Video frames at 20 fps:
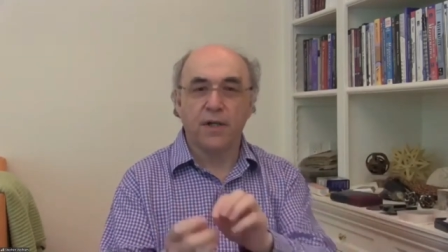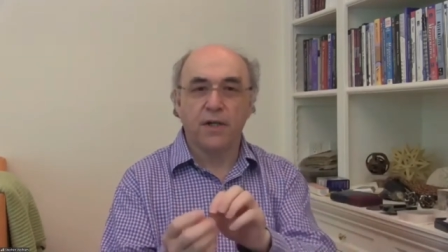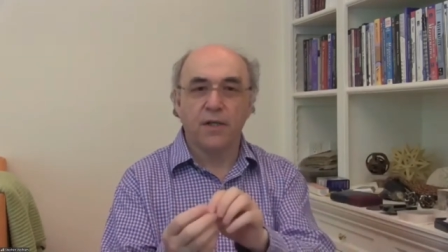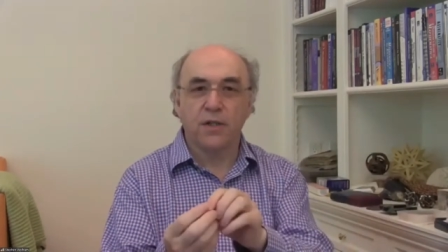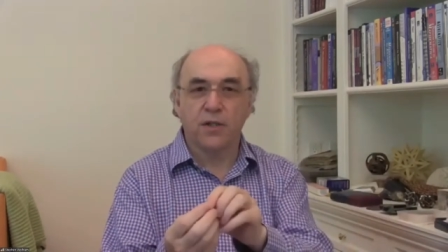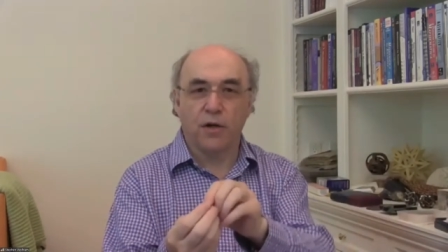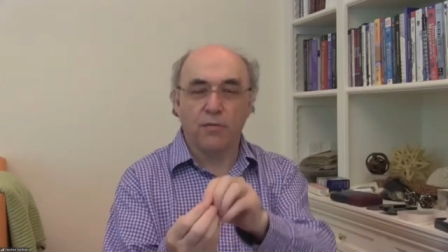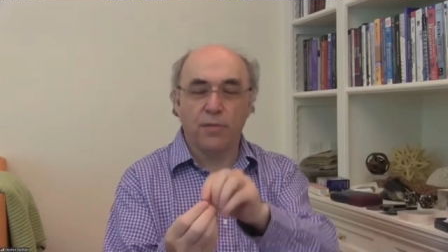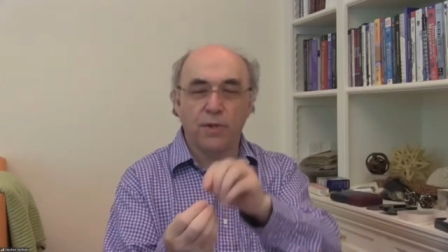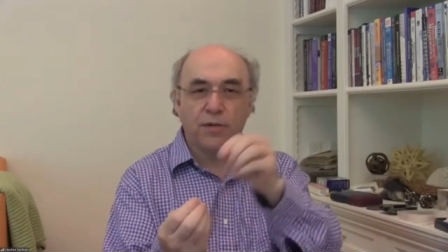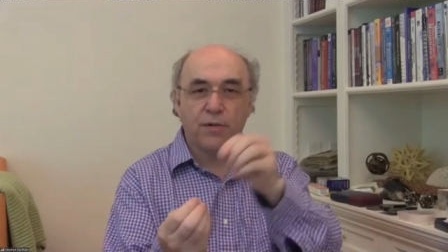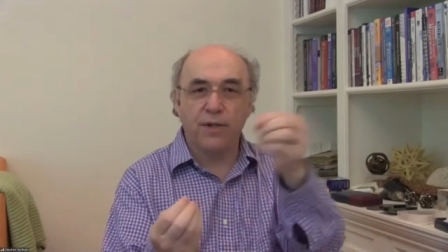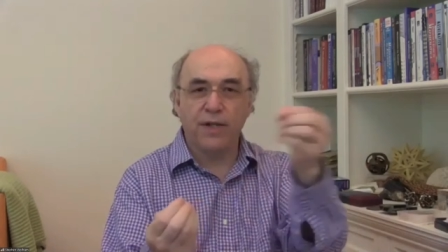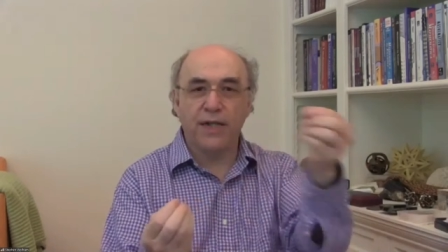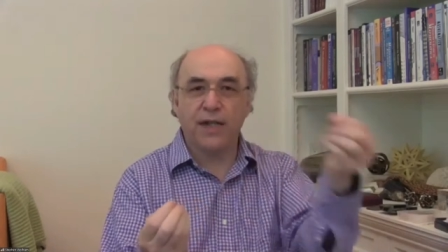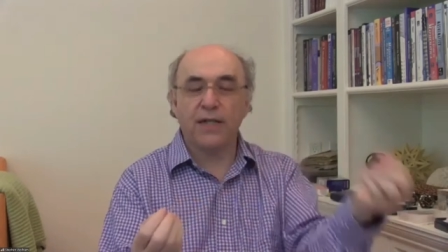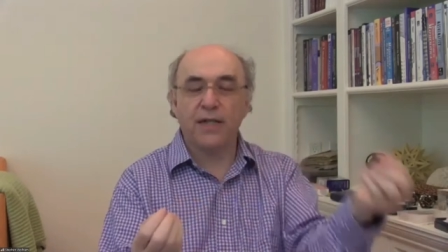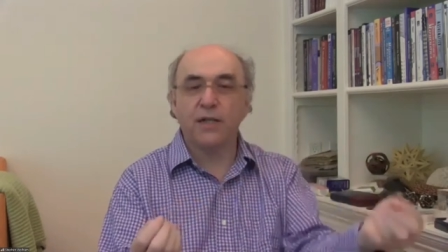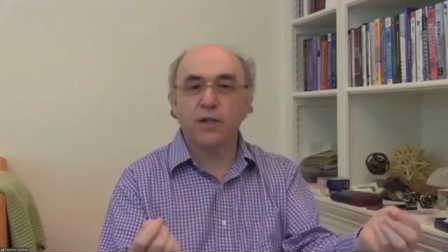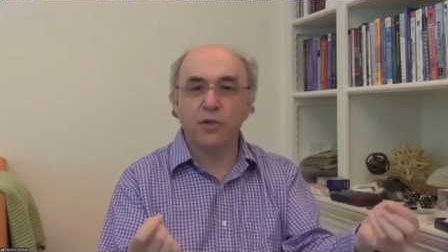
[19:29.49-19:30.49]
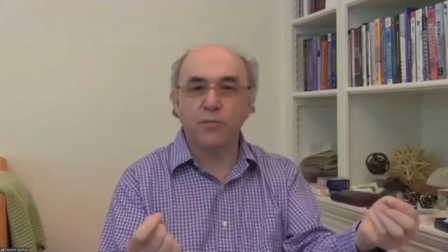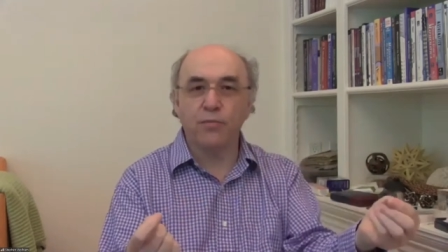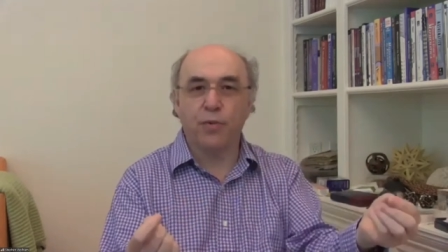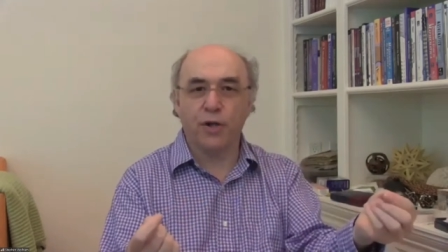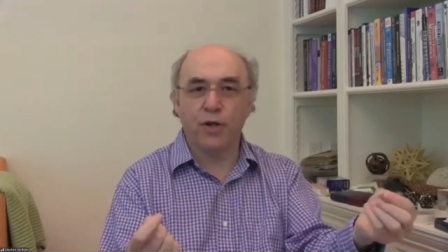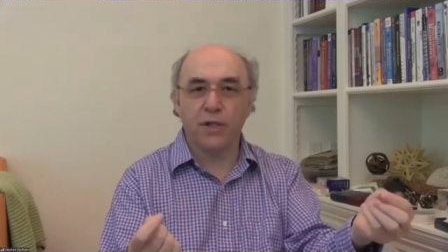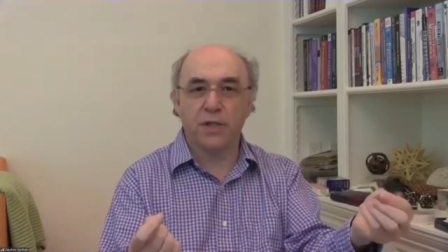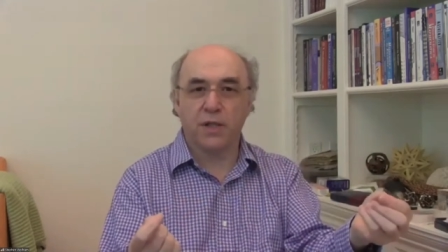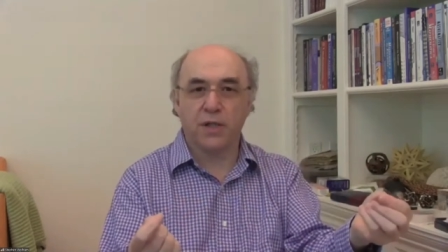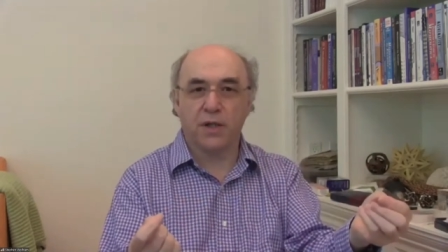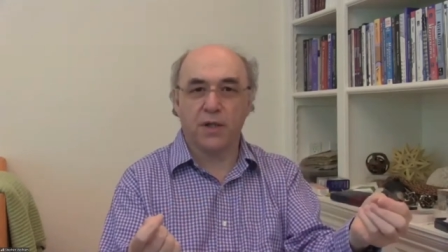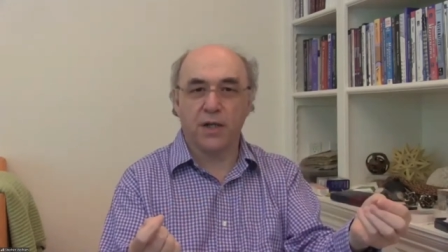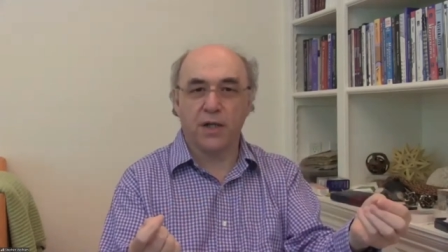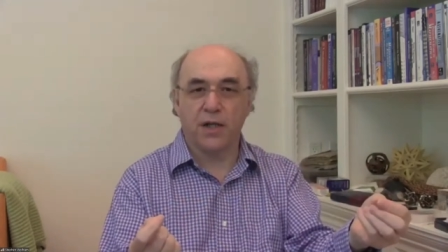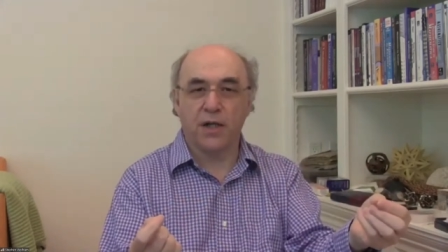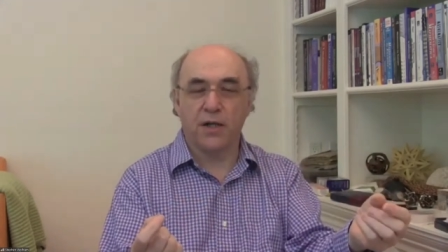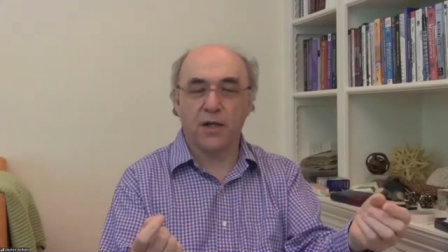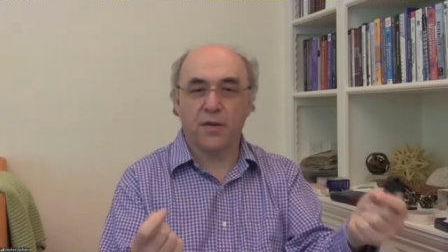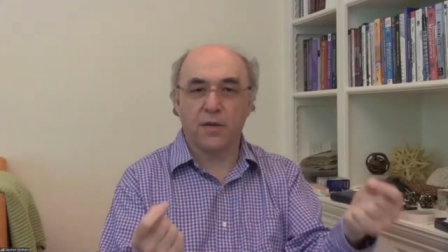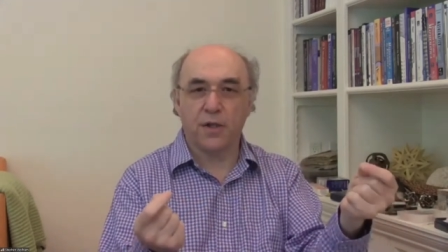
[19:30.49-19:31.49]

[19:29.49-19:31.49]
So between any 2 points on the Earth,